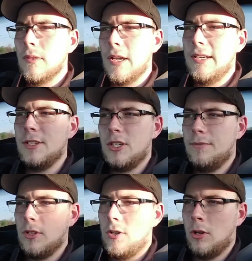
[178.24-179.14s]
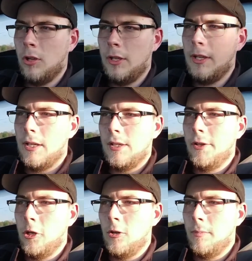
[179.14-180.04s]
I did shift early a
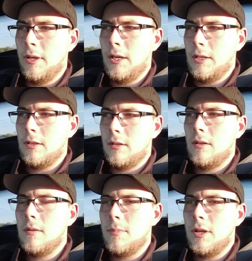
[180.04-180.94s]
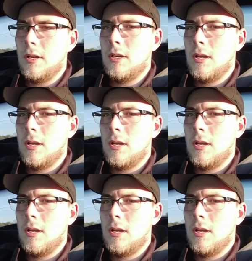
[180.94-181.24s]
little bit, but